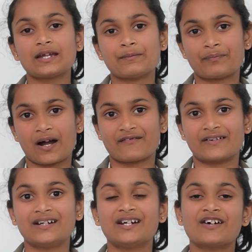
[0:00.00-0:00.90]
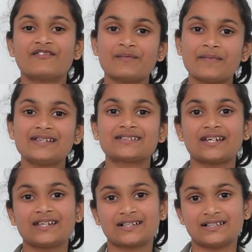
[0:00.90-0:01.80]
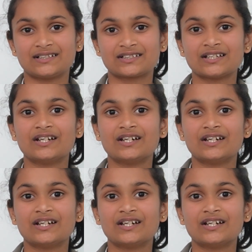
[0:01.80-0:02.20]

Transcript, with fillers: empower women and girls